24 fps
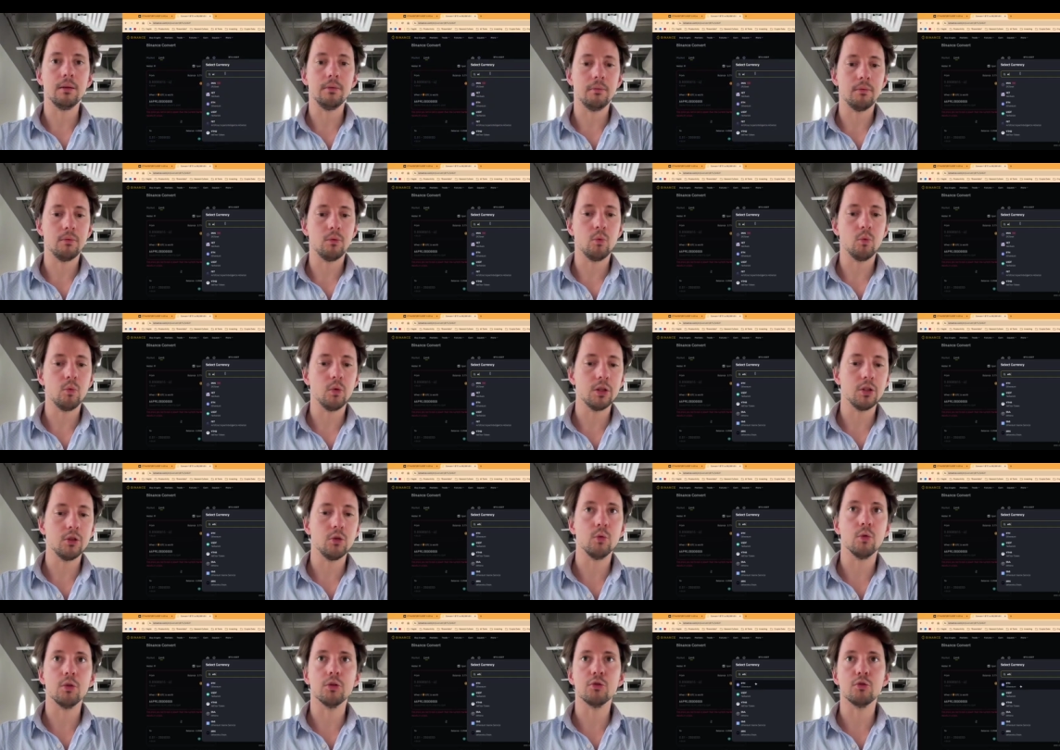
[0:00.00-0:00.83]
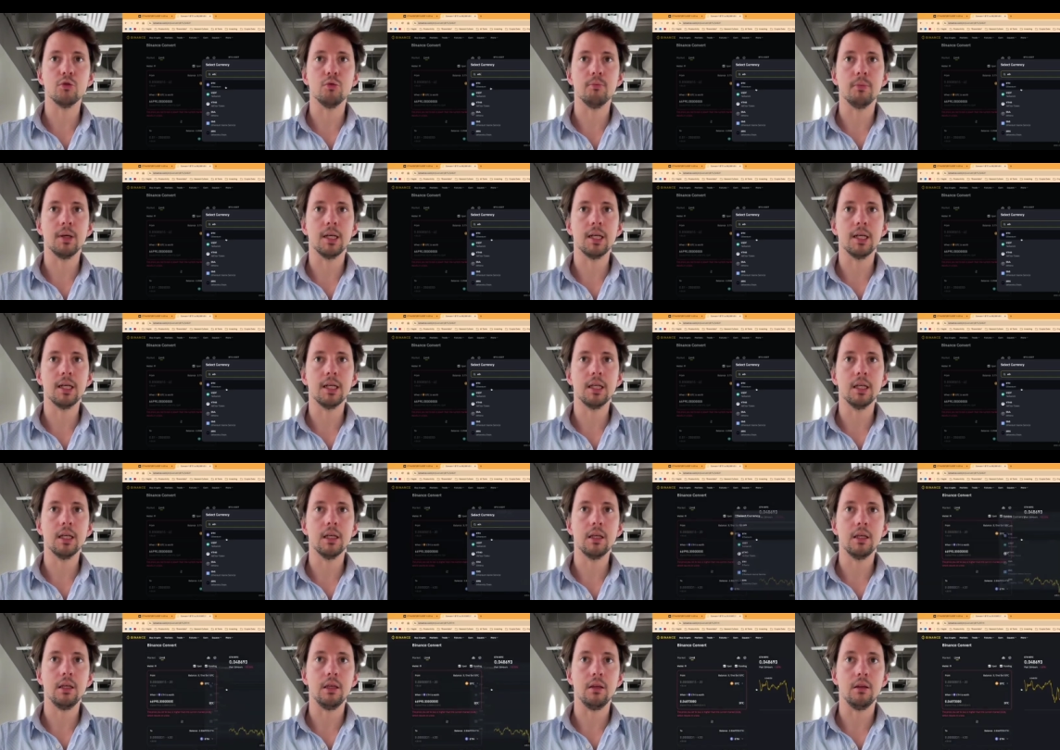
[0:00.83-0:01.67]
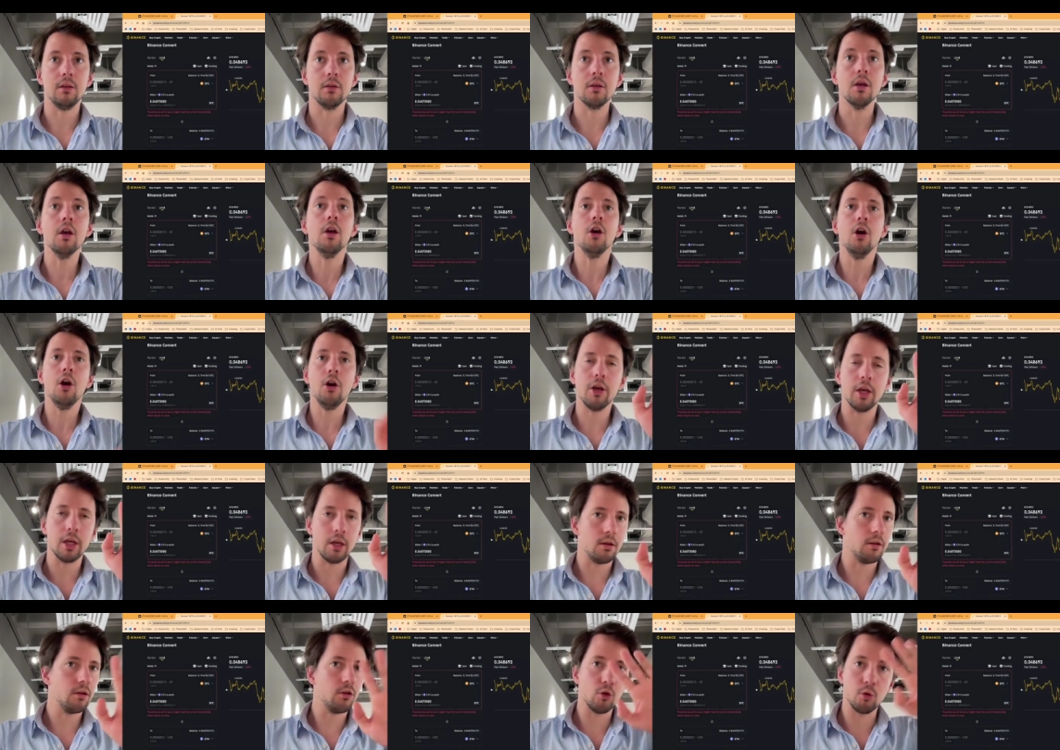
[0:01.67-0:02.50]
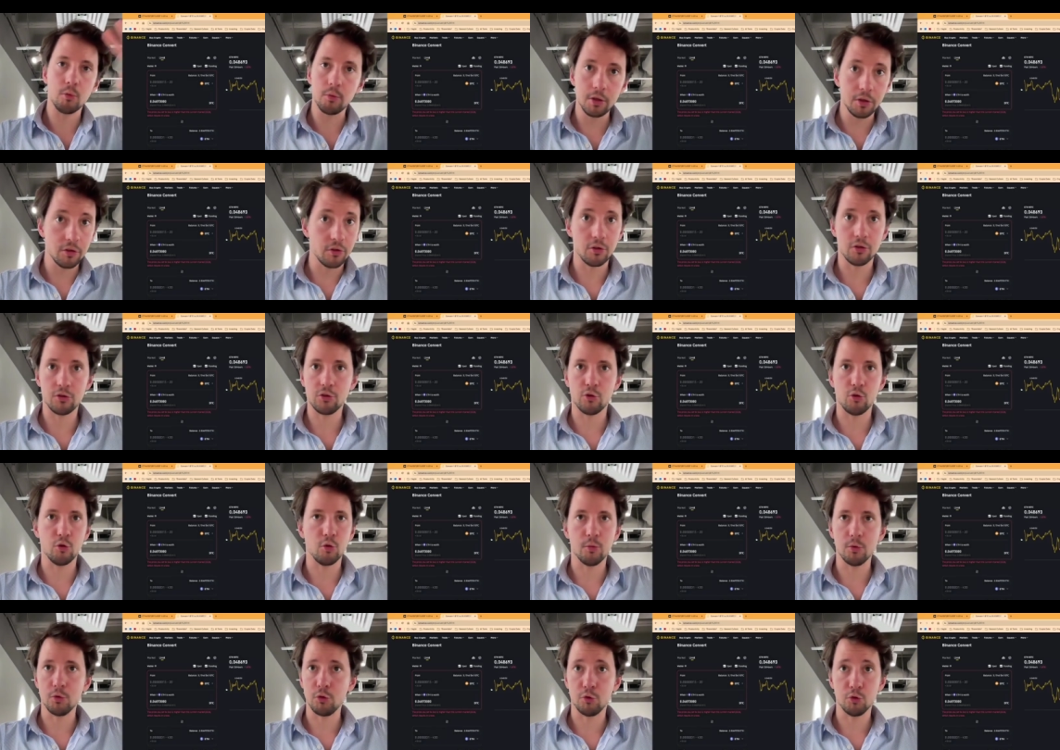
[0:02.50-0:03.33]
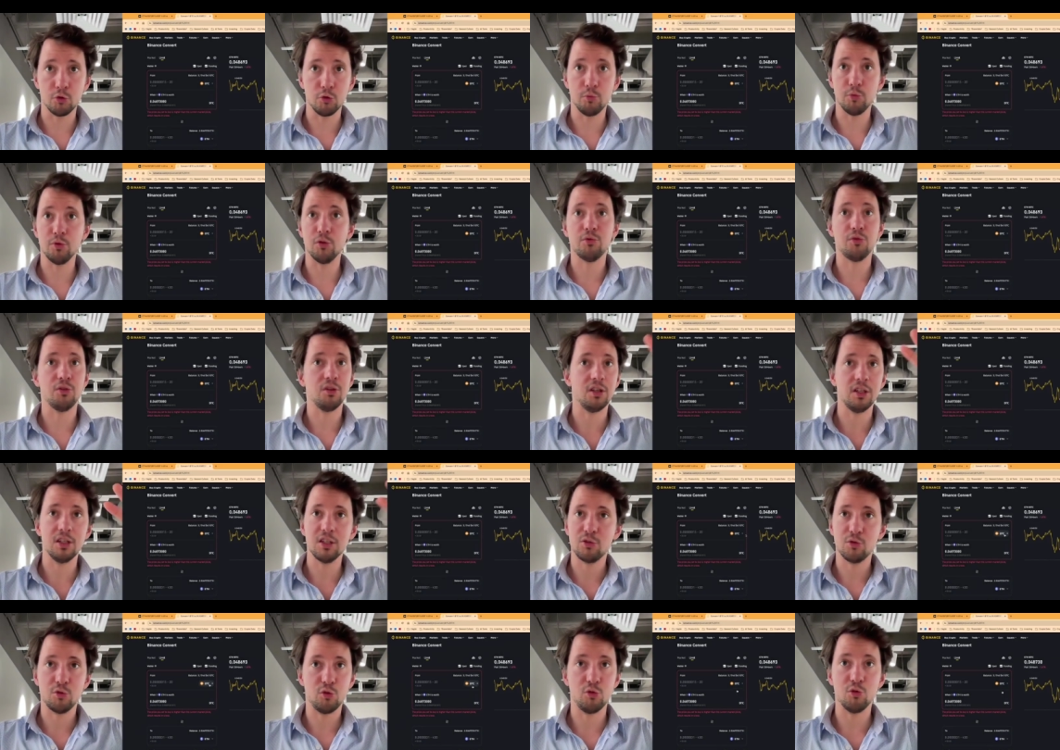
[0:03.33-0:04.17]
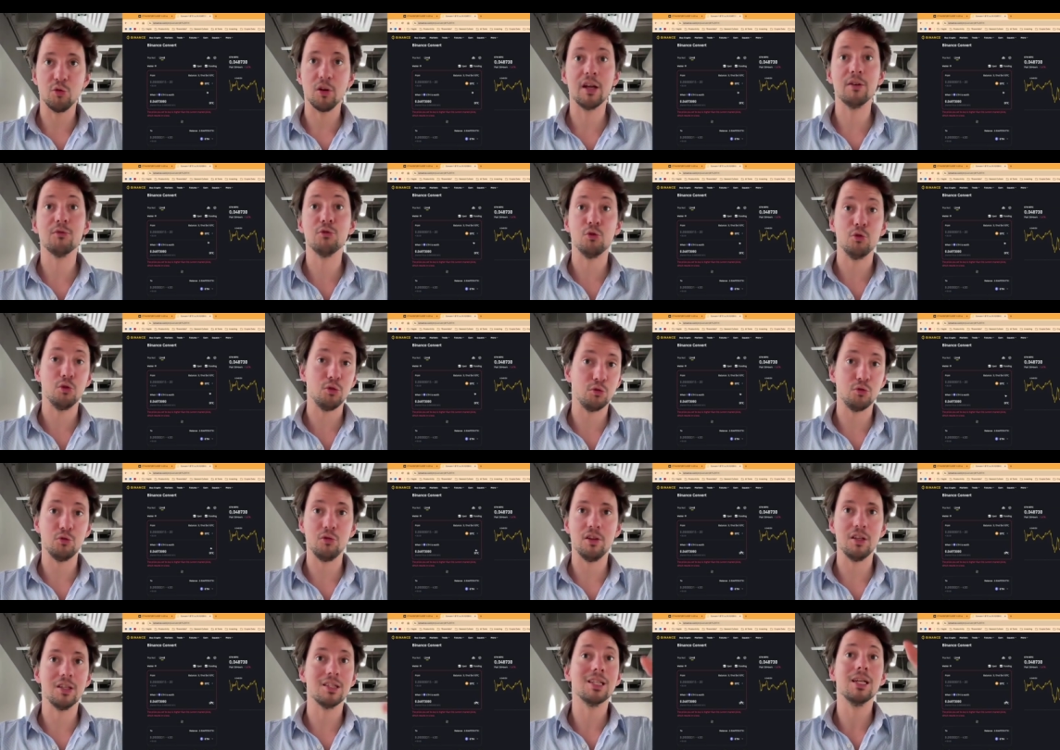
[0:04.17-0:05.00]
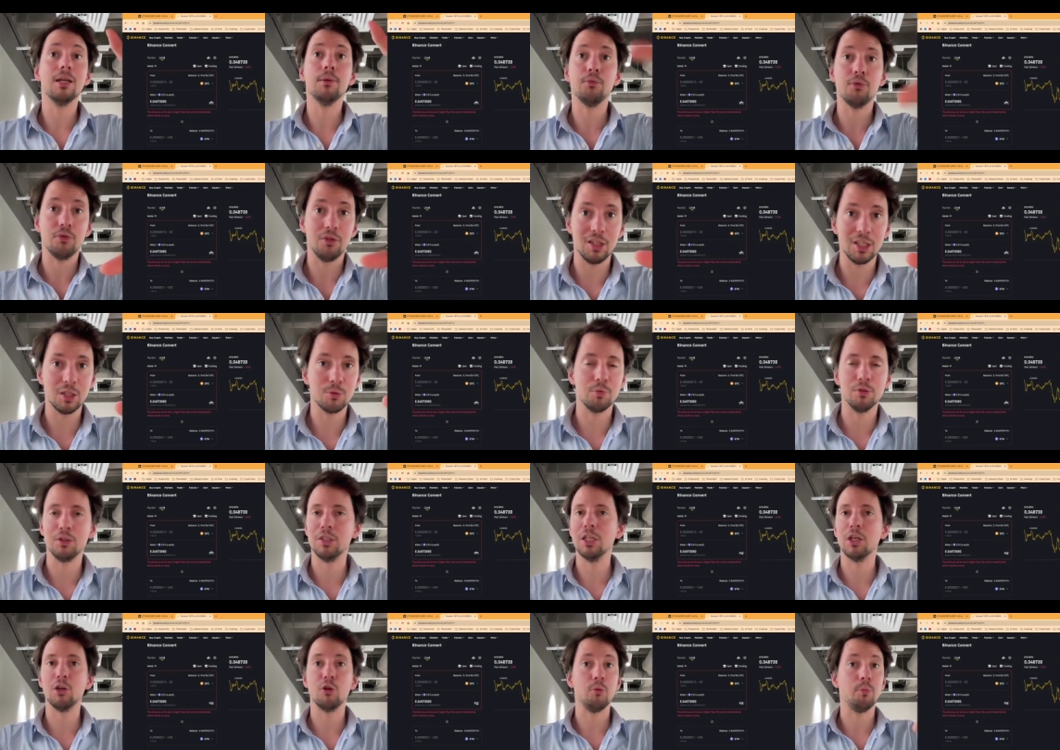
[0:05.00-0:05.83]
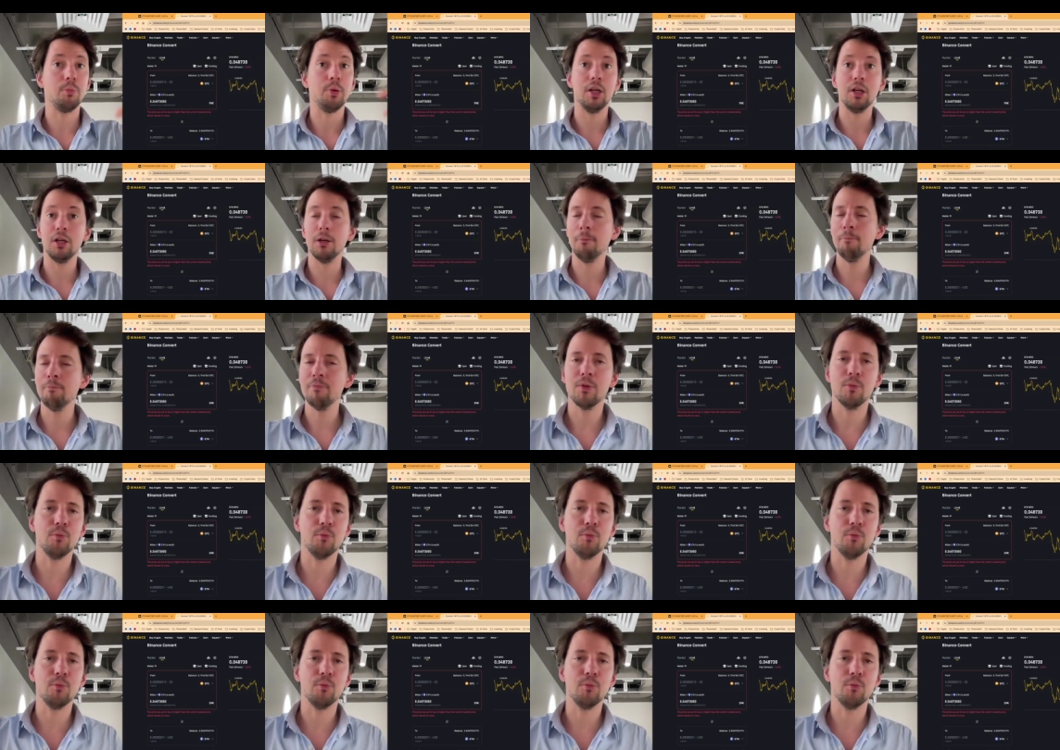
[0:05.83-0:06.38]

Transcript: one you want to buy, ETH. Again, normally there's a normal order book for this, so you don't have to go to this tab for this particular pair.